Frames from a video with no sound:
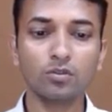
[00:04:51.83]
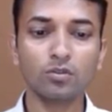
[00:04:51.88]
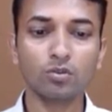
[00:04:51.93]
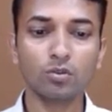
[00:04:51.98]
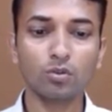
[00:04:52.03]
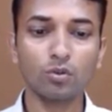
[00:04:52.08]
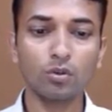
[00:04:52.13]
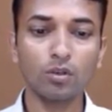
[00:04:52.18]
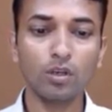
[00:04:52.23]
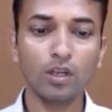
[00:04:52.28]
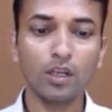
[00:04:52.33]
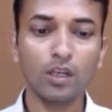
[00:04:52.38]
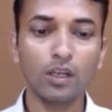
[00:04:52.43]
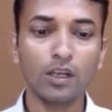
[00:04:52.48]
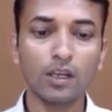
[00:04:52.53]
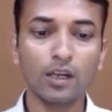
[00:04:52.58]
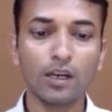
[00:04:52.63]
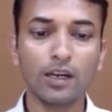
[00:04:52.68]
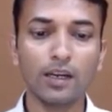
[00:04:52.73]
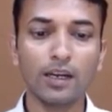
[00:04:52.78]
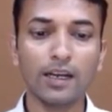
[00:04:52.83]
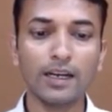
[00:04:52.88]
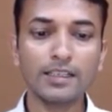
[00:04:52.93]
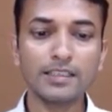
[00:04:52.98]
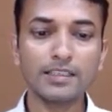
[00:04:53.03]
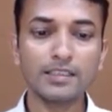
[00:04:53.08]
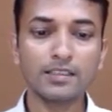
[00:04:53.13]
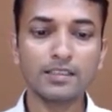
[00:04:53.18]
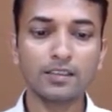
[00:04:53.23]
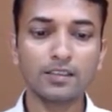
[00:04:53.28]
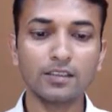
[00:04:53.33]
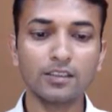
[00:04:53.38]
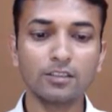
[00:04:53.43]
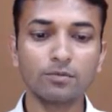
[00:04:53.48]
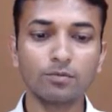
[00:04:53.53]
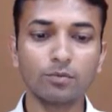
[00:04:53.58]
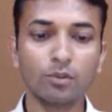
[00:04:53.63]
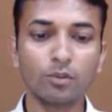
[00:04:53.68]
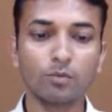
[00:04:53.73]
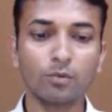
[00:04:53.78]
So last
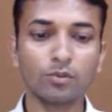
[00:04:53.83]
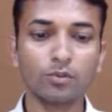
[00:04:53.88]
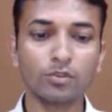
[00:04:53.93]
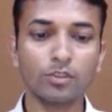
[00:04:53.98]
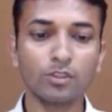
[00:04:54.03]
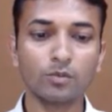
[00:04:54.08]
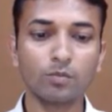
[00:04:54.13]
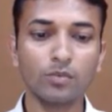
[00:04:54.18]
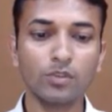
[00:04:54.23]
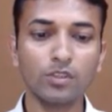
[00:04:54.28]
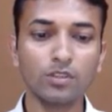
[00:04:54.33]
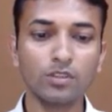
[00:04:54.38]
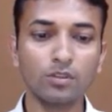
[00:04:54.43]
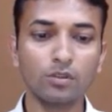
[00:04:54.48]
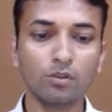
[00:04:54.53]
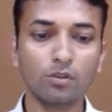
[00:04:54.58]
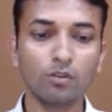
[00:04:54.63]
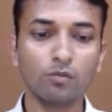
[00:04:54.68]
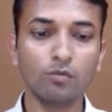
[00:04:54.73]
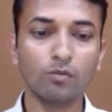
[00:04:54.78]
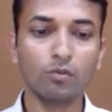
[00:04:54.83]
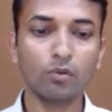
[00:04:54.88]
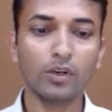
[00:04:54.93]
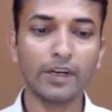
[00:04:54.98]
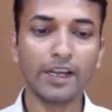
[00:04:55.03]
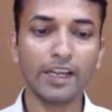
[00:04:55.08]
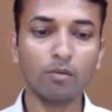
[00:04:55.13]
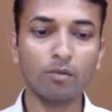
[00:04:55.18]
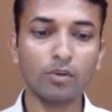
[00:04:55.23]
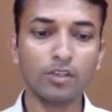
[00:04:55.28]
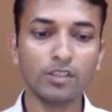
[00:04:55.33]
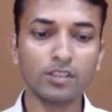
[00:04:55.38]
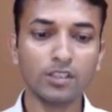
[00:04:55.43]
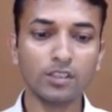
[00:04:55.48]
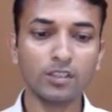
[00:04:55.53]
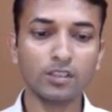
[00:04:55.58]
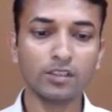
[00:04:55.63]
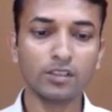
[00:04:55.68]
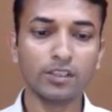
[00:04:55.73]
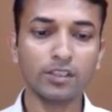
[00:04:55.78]
turn is for process P0 for 9
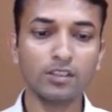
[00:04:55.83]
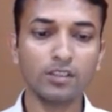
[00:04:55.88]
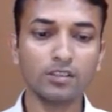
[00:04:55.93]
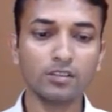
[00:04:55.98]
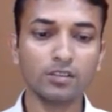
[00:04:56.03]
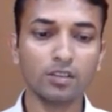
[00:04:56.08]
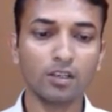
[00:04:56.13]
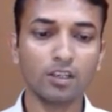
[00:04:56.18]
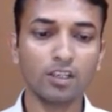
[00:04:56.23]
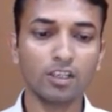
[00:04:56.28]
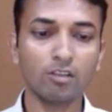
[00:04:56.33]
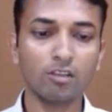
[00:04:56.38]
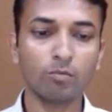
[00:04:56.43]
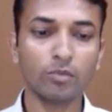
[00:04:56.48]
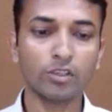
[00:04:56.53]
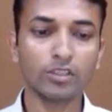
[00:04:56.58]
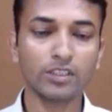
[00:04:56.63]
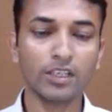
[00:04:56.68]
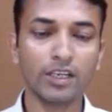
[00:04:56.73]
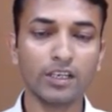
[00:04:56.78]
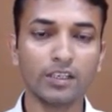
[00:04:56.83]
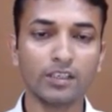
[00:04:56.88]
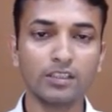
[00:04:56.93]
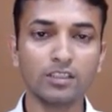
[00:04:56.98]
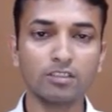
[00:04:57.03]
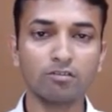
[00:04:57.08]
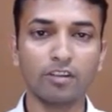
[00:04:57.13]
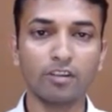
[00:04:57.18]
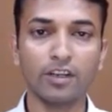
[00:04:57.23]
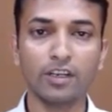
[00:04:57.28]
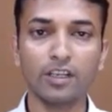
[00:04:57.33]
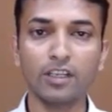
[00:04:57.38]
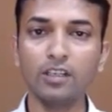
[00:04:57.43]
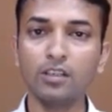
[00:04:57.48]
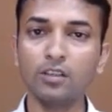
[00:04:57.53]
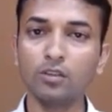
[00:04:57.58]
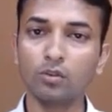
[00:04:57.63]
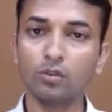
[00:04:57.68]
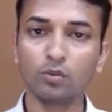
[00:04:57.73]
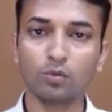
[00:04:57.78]
millisecond that is 13 plus 9 is
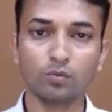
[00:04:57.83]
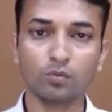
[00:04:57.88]
20.